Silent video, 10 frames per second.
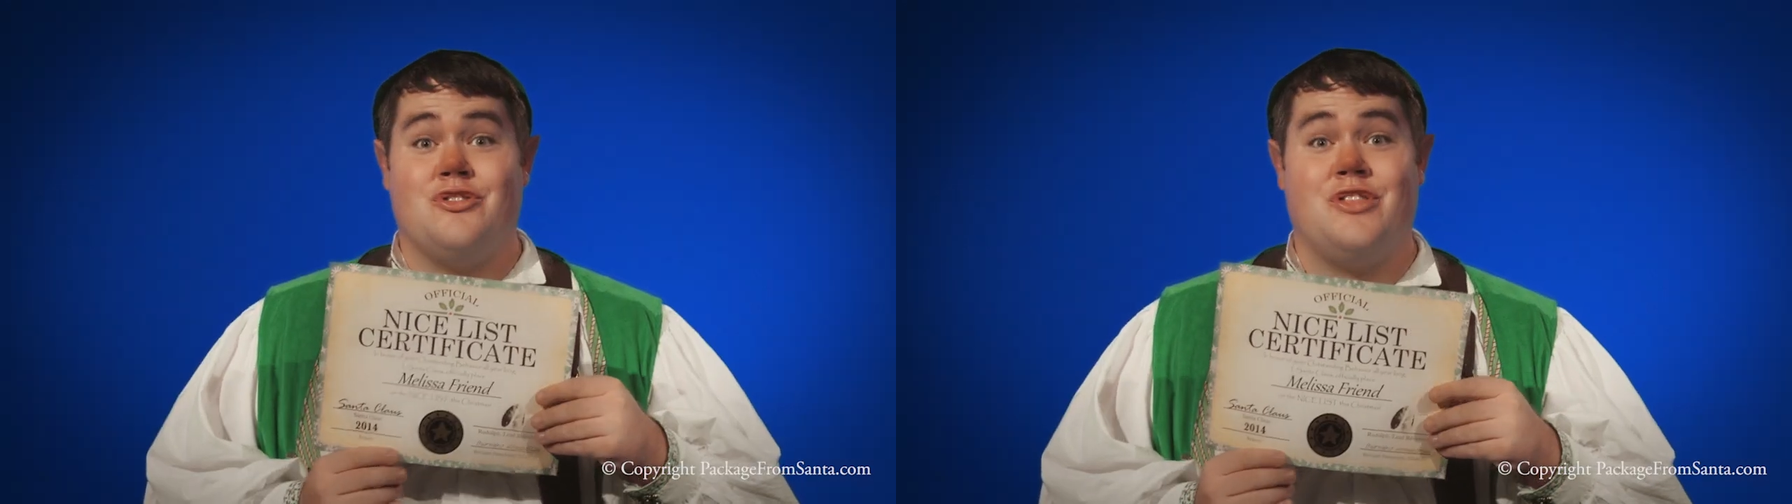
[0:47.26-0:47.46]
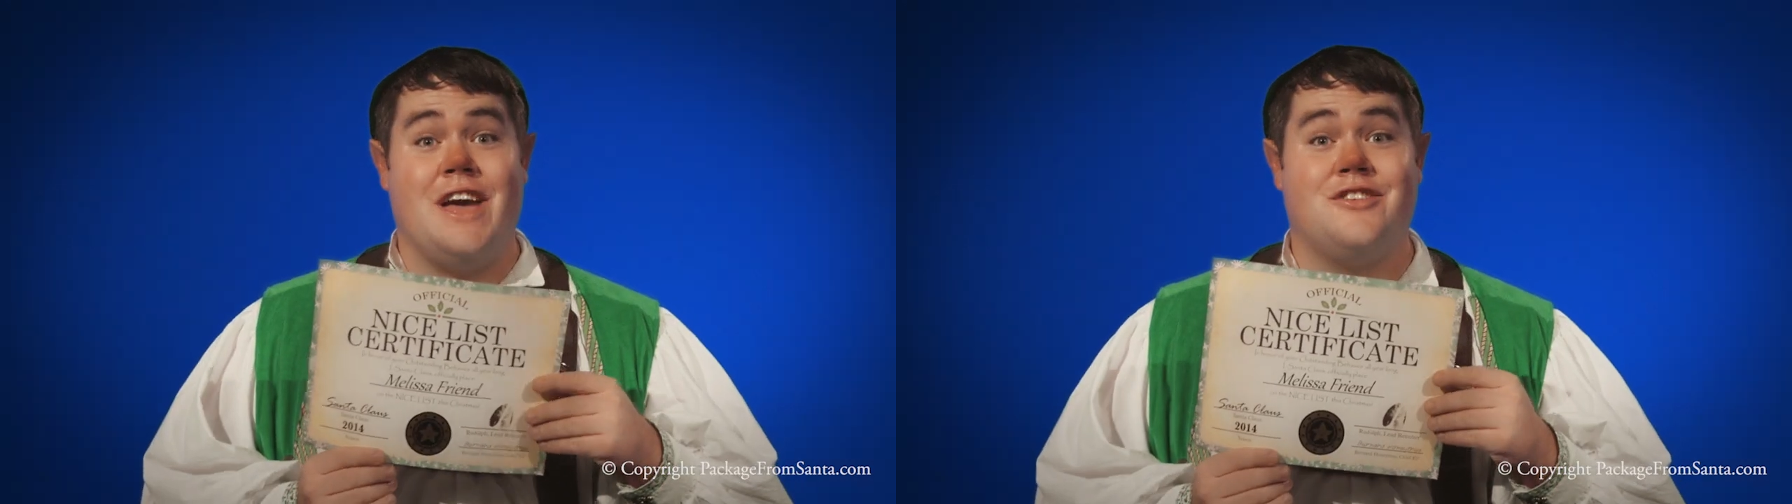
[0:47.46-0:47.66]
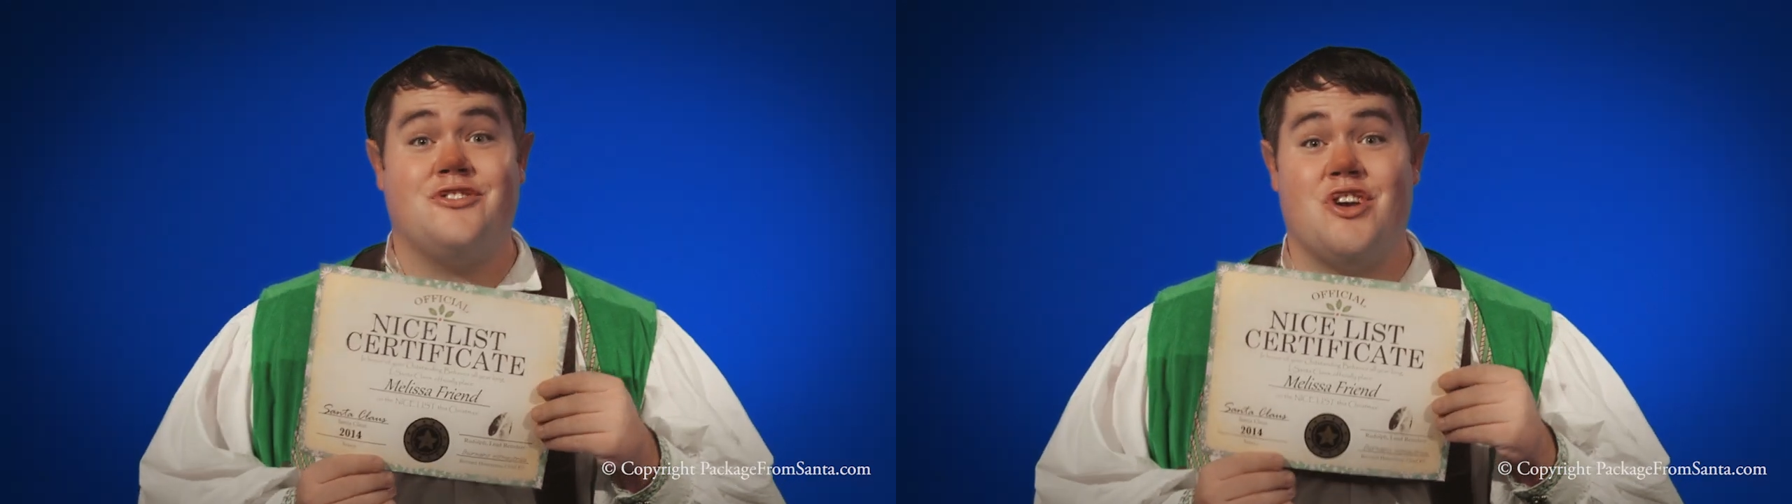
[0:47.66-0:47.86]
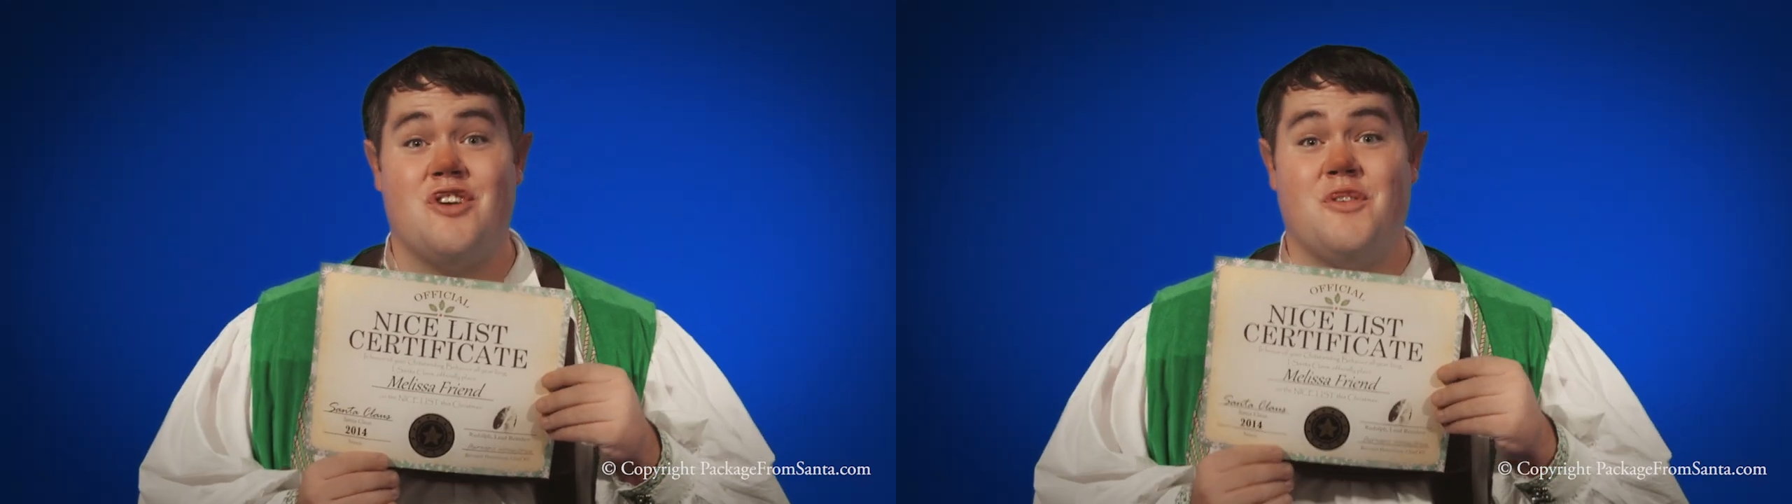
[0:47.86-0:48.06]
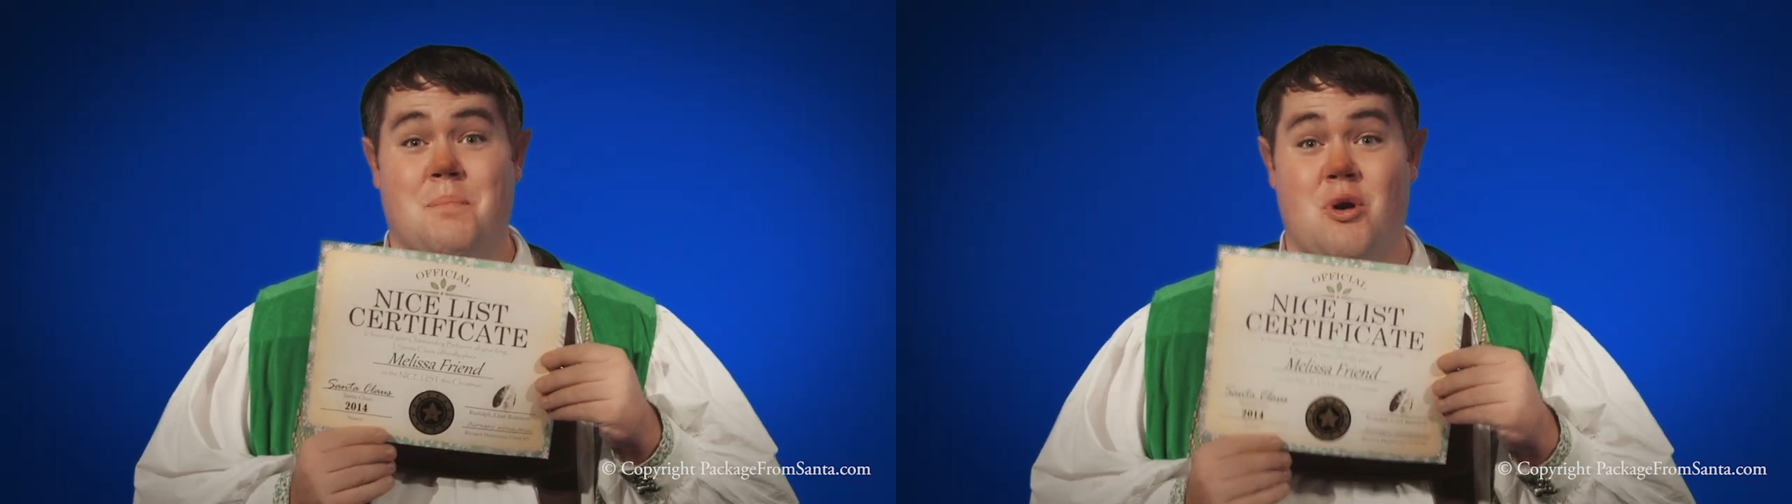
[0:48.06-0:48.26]
Do they
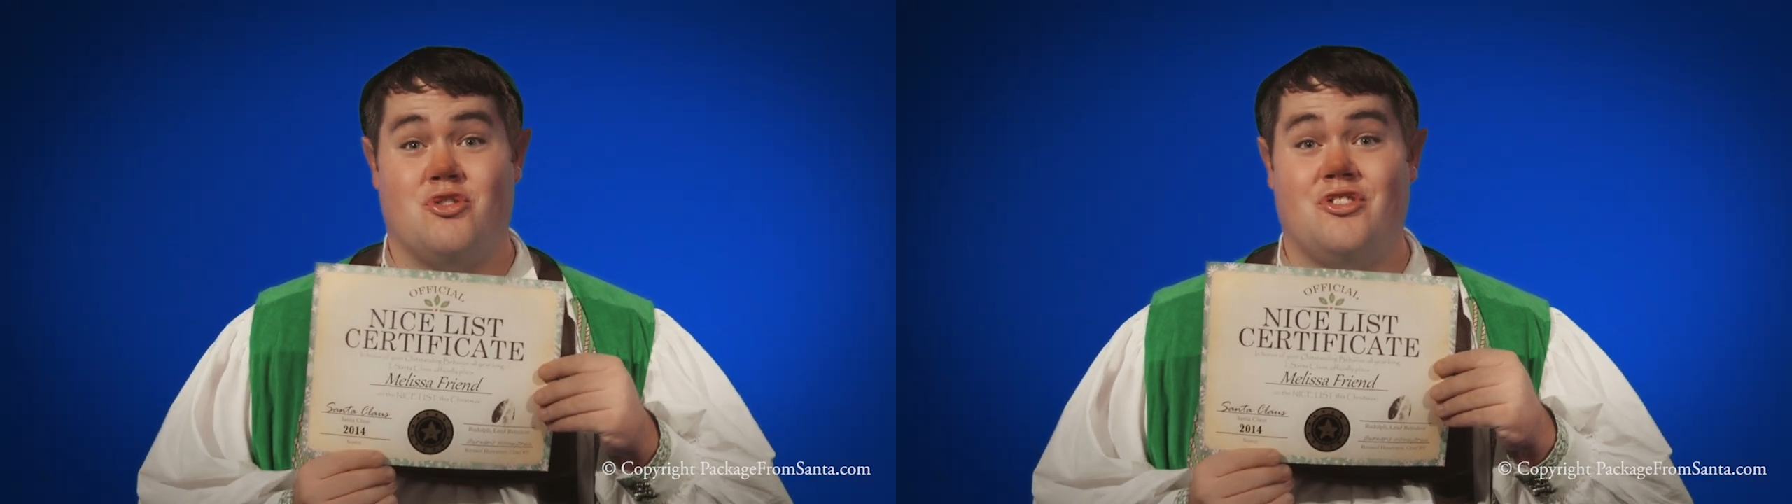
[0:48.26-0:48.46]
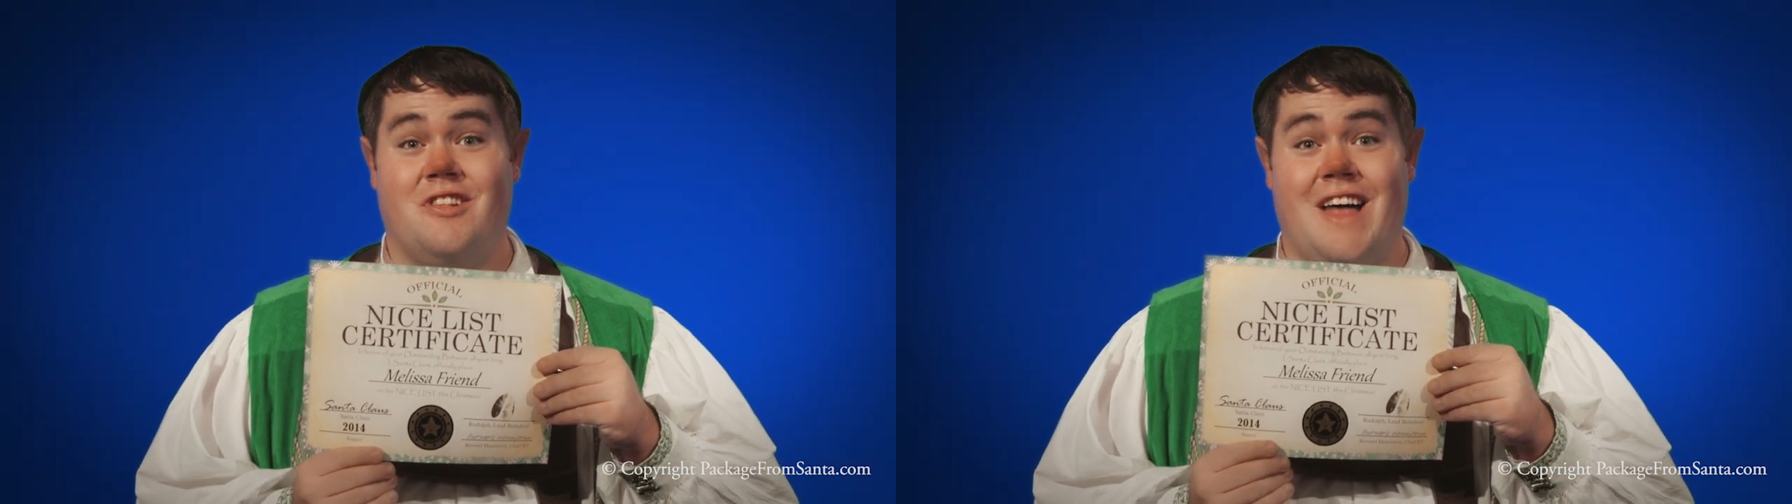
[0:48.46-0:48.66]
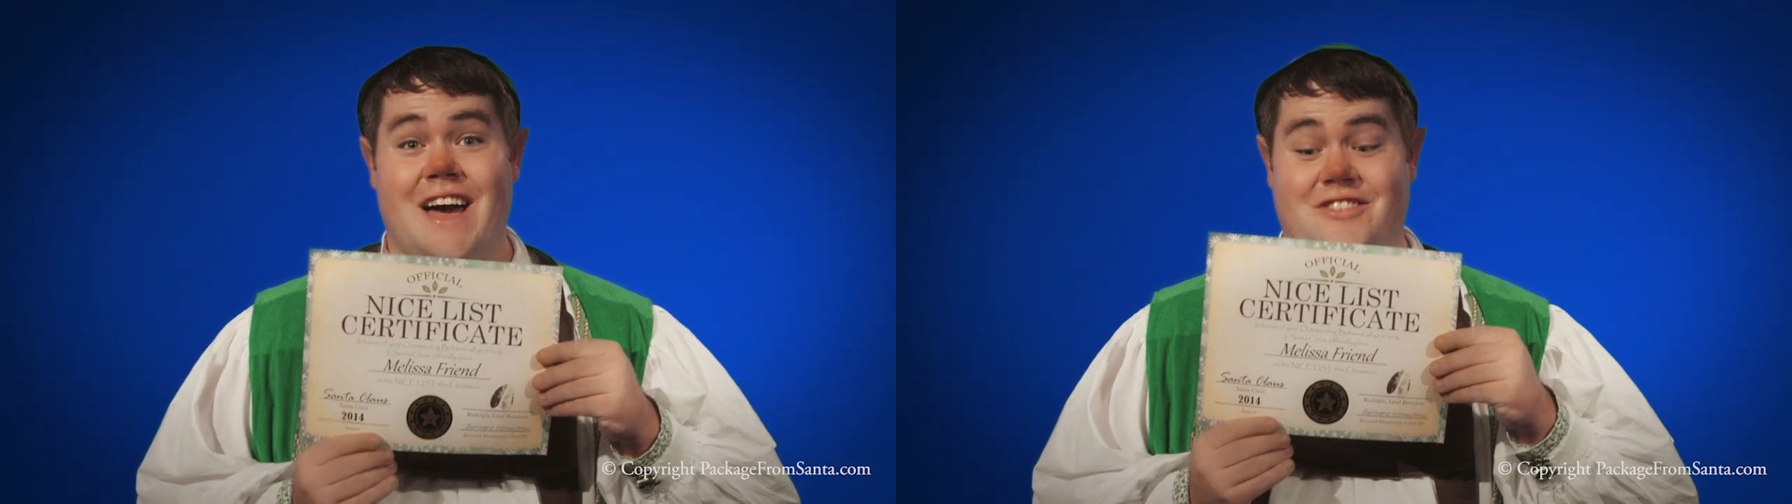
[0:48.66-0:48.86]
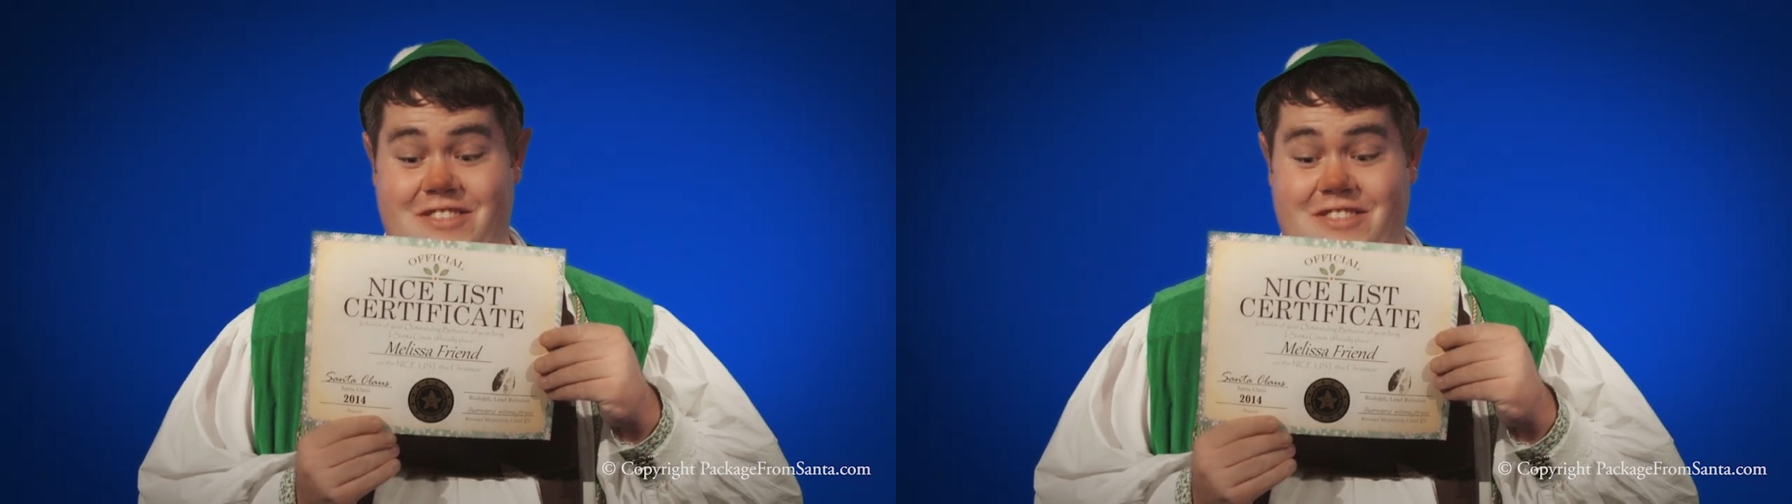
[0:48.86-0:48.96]
deserve a personalized